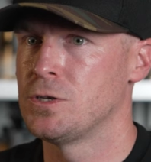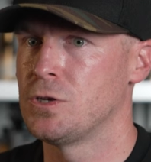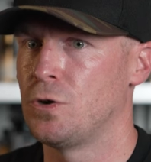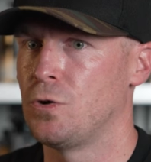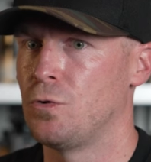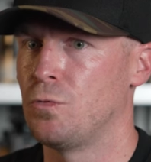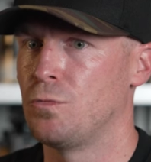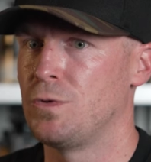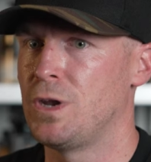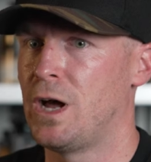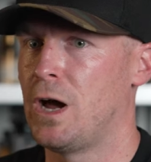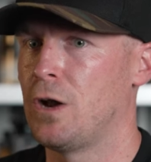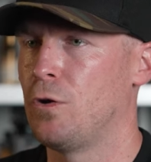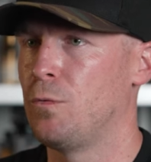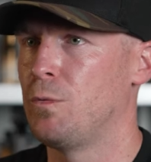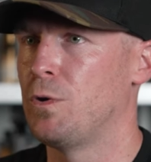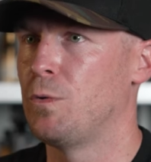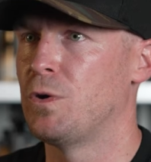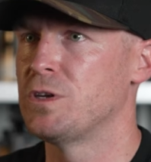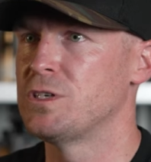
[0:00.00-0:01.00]
so not
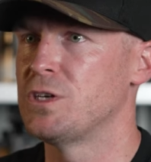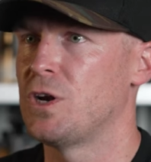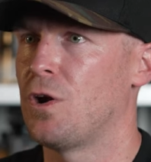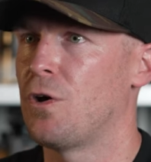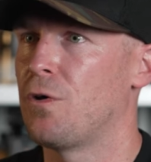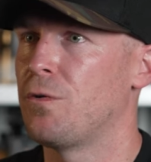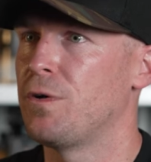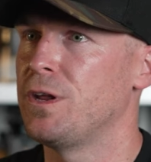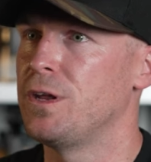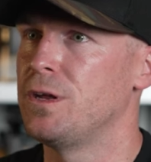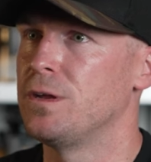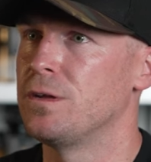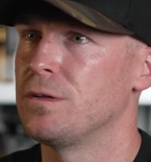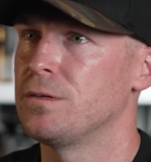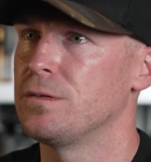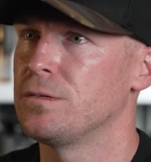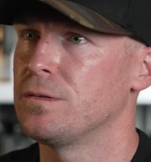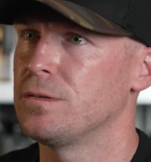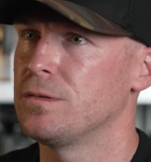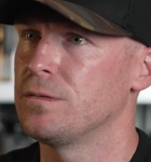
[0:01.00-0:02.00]
only was I already
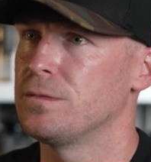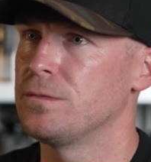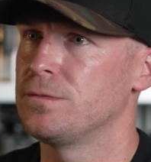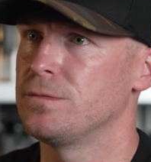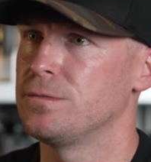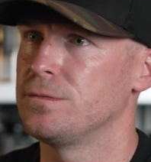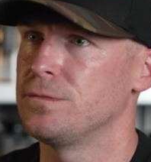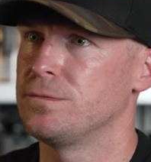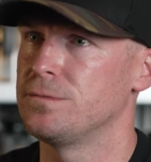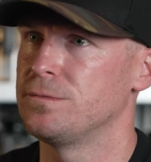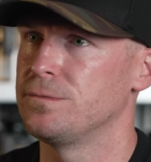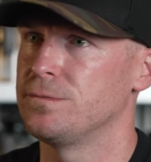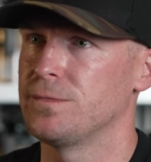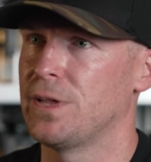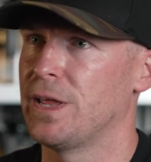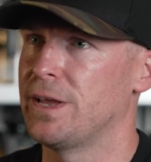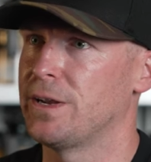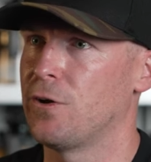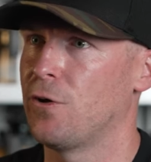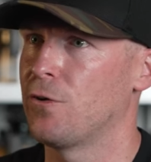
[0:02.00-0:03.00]

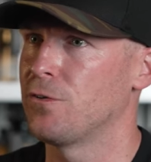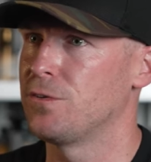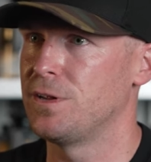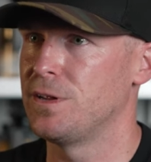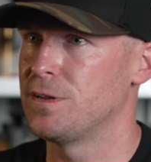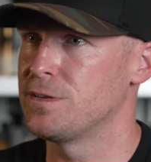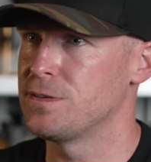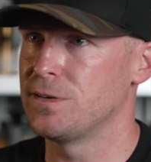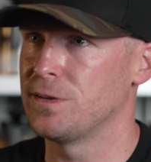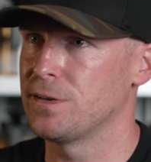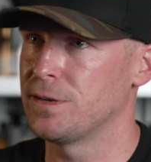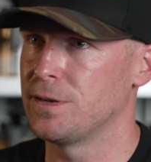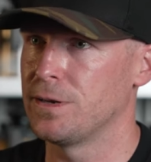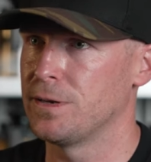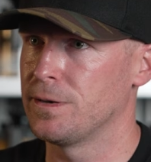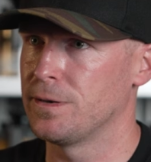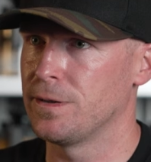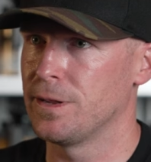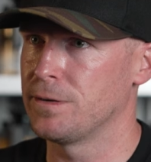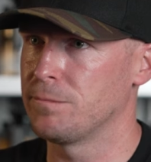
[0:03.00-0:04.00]
like artistic,
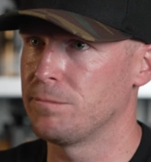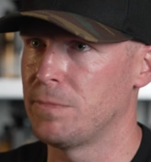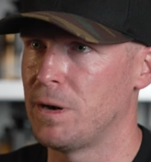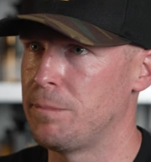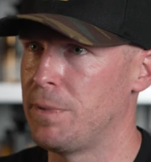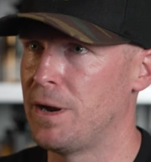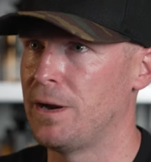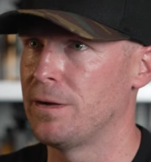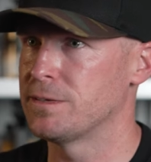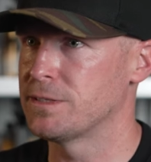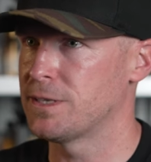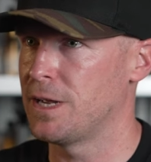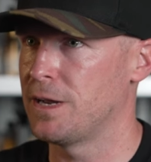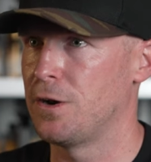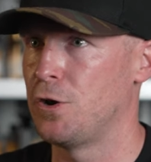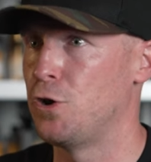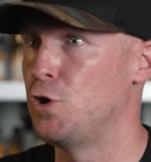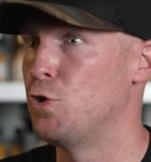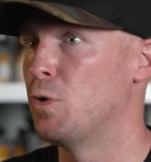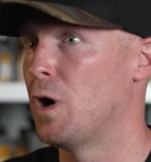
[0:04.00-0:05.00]
and like my parents kind
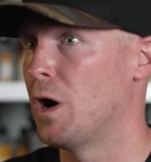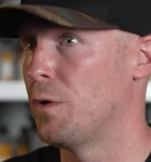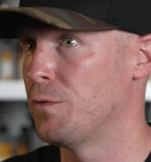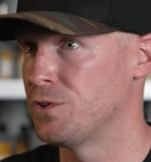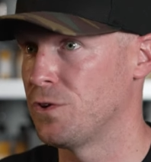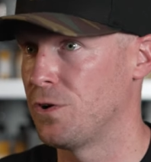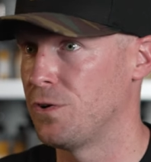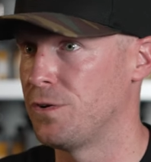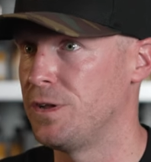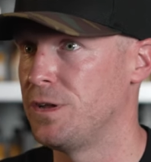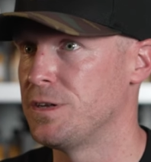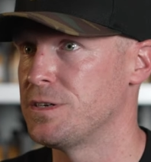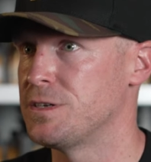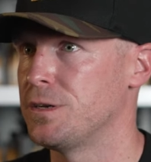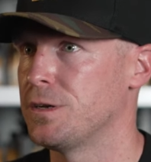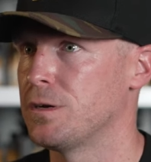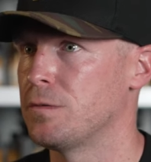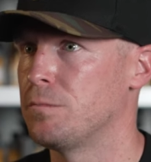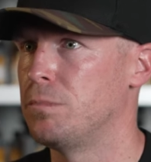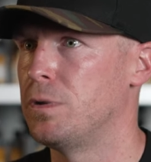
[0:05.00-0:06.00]
of knew I was
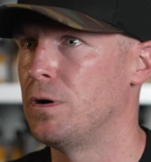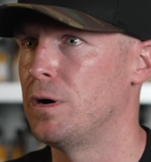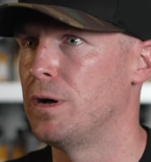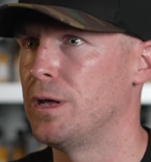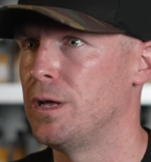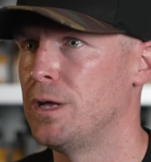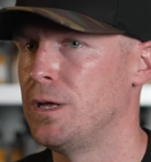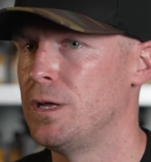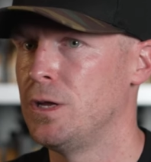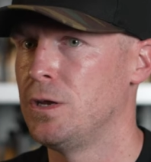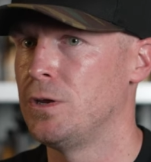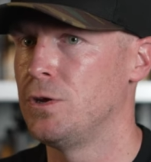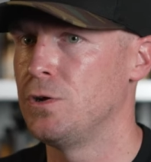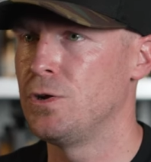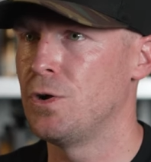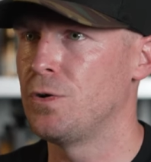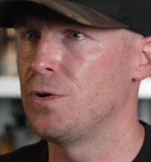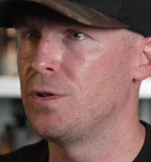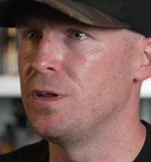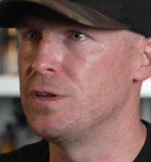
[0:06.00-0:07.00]
artistic, but you
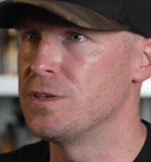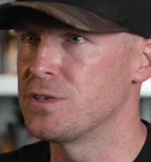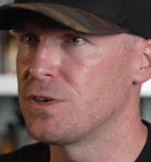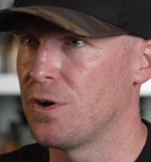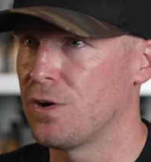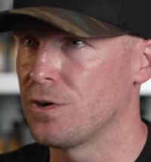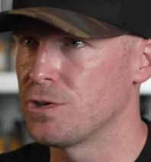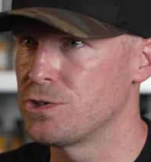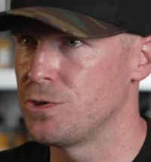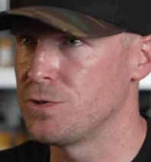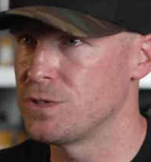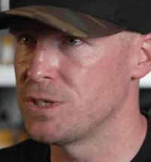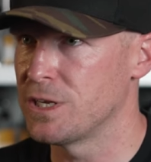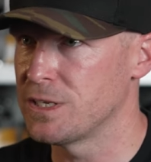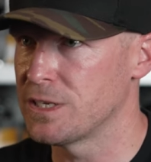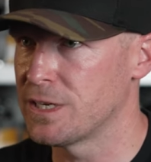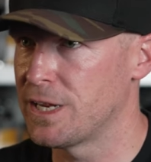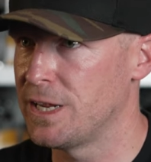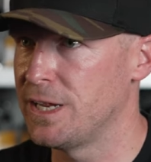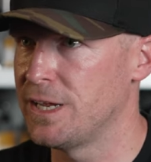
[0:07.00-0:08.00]
go to these car shows
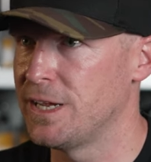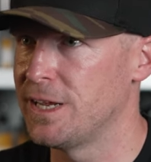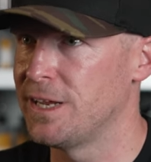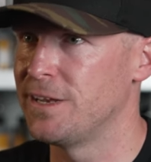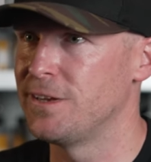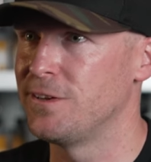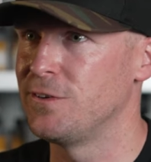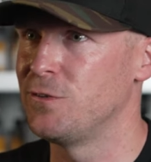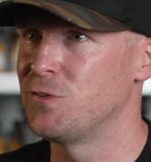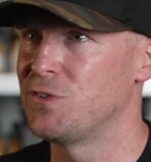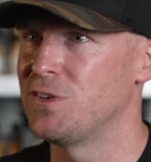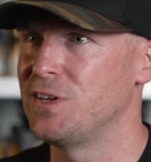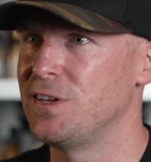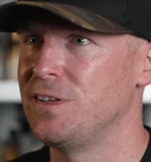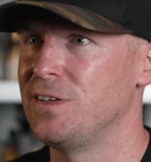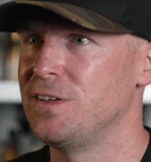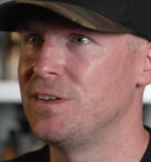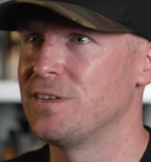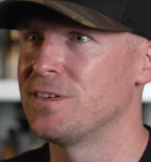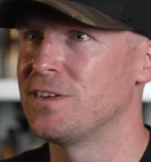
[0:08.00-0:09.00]
as a kid and you see
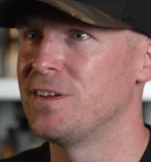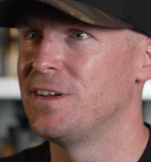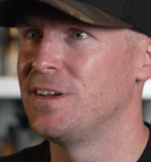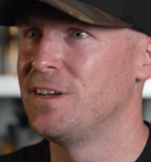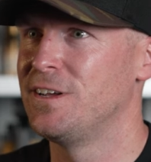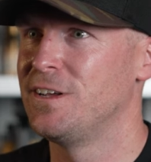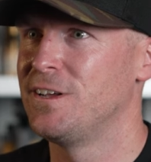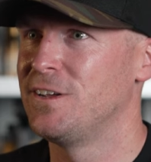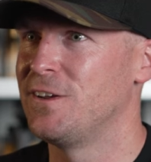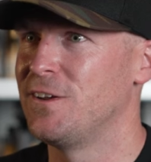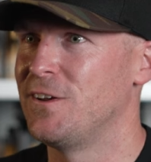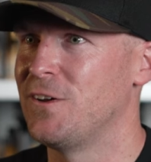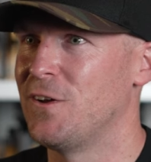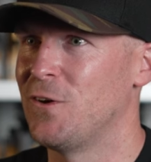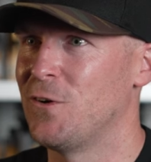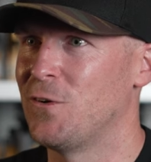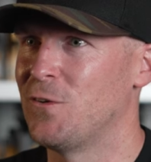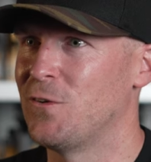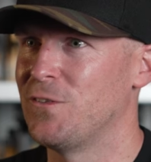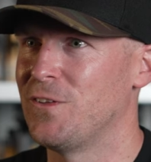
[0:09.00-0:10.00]
these, you
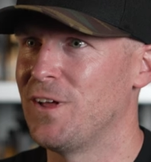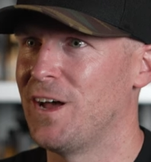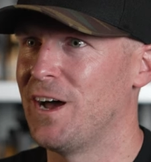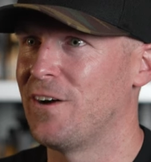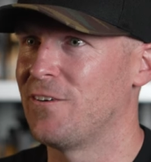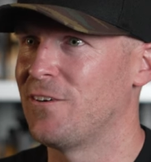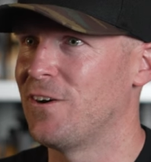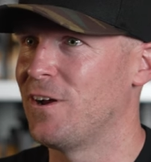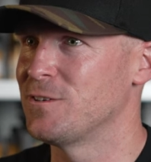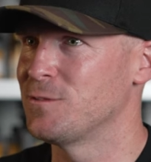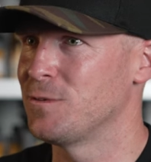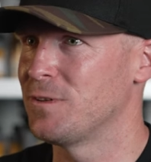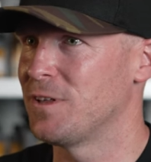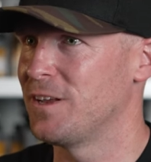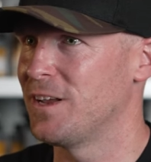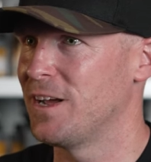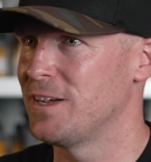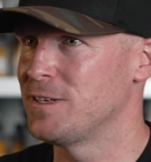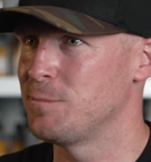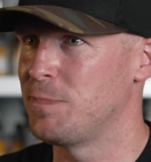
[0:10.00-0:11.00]
know, the hot rods with the
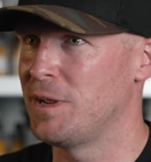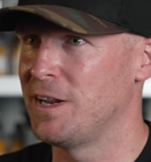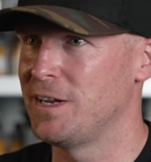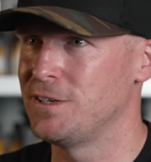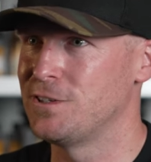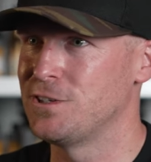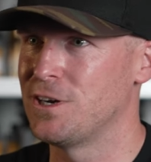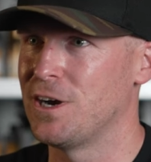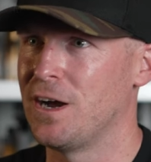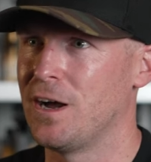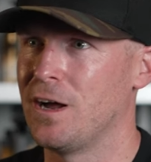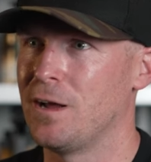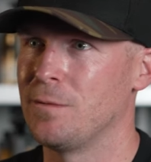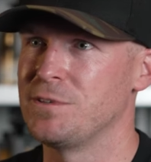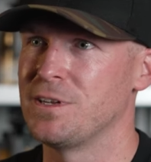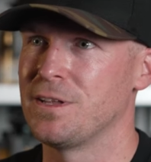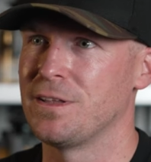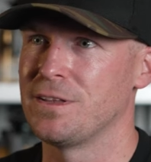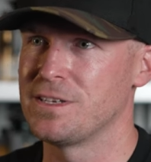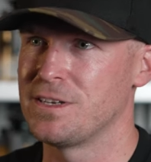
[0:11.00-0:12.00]
nice paint
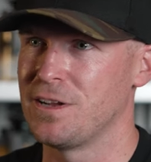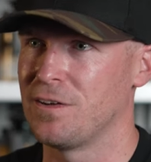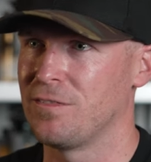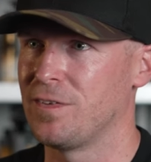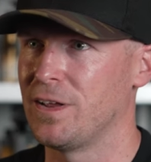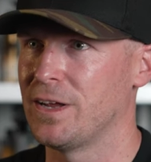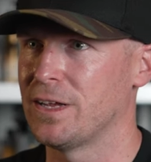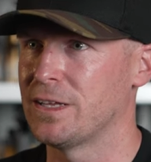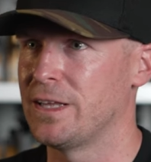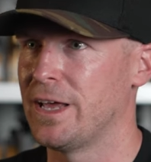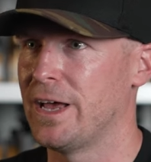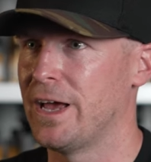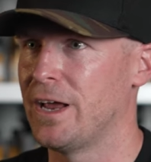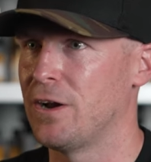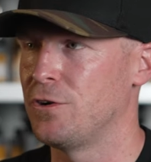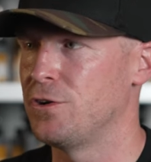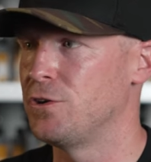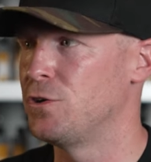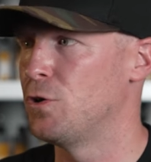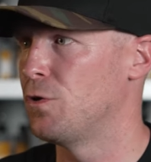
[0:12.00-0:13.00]
jobs and stuff like that,
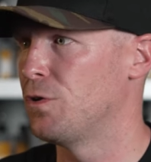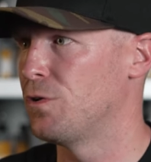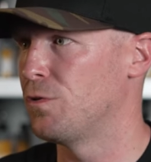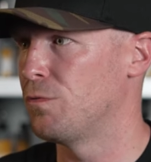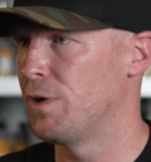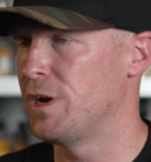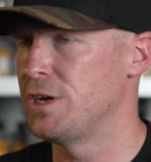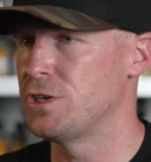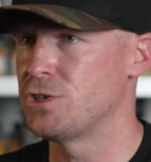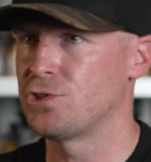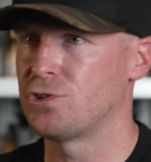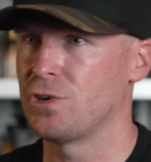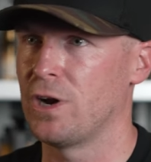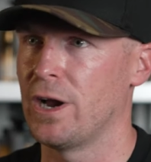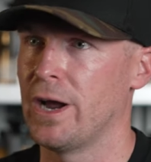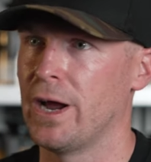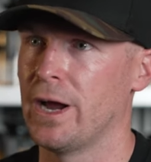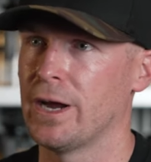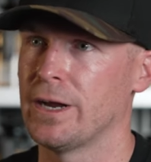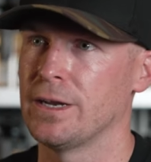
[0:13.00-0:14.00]
or you go to the
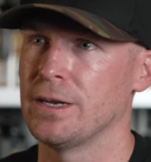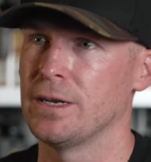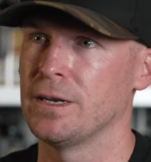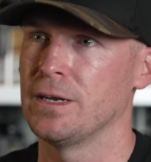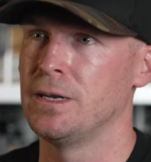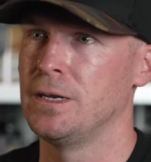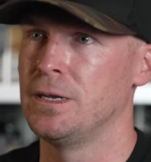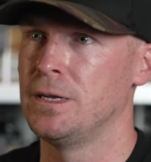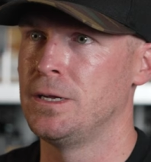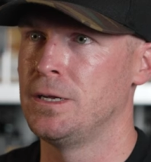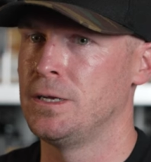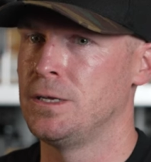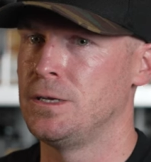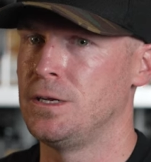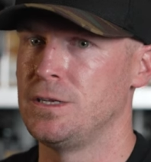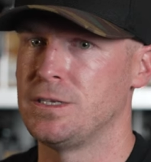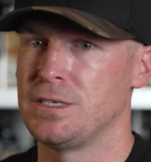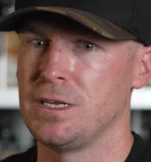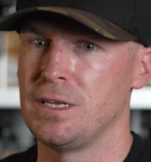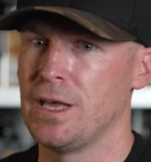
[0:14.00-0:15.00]
racetrack and
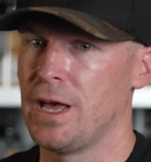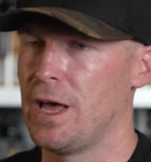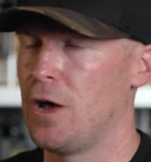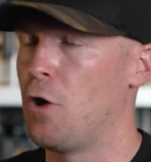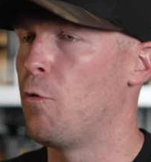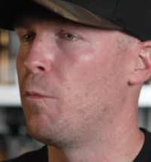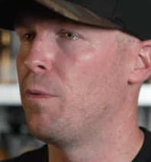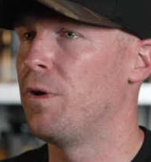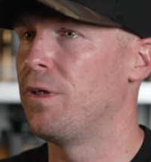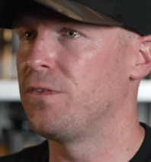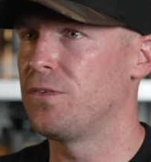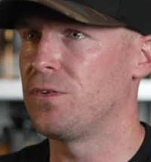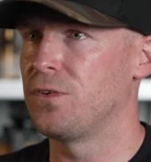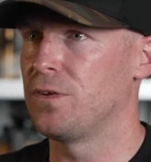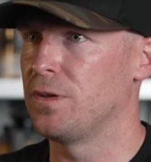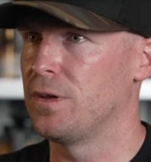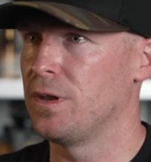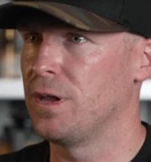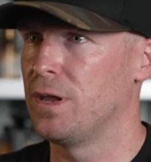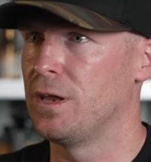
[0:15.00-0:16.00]
you see the helmets
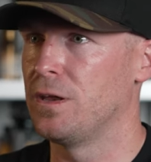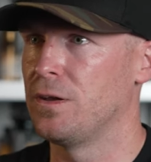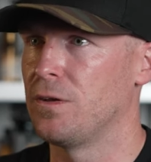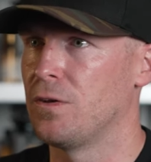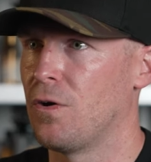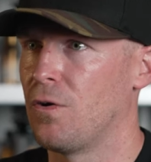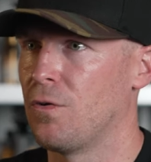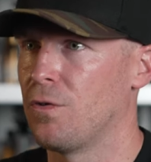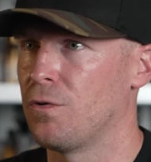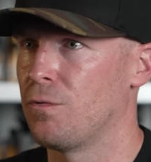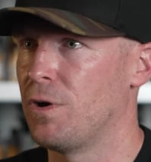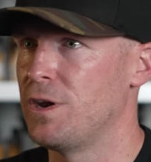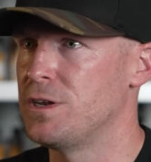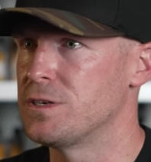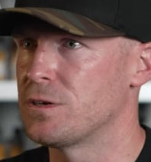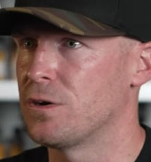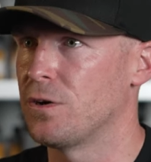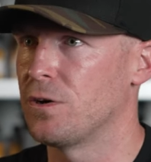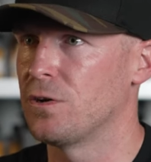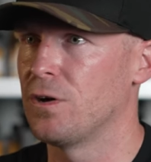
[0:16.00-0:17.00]
and all the
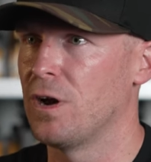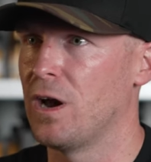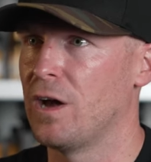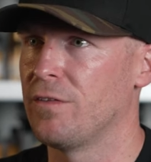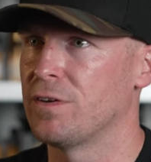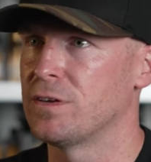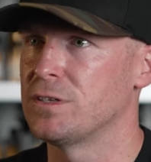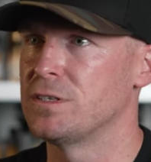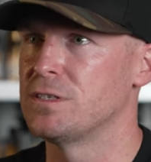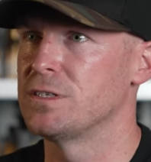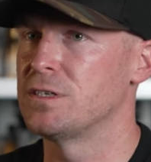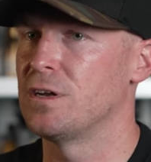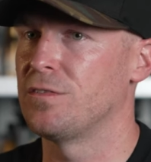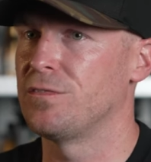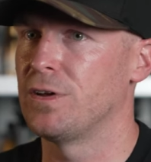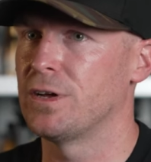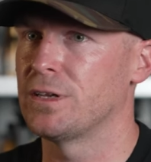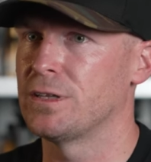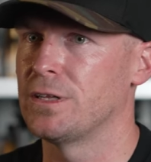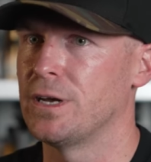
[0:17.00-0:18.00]
race car graphics and
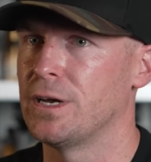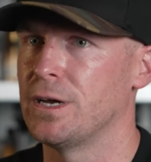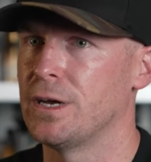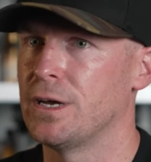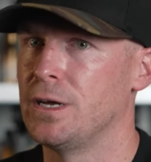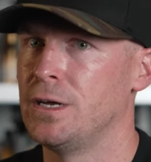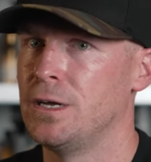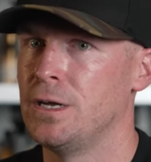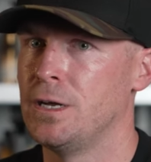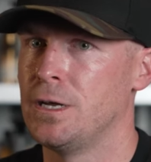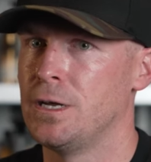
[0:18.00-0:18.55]
stuff like that.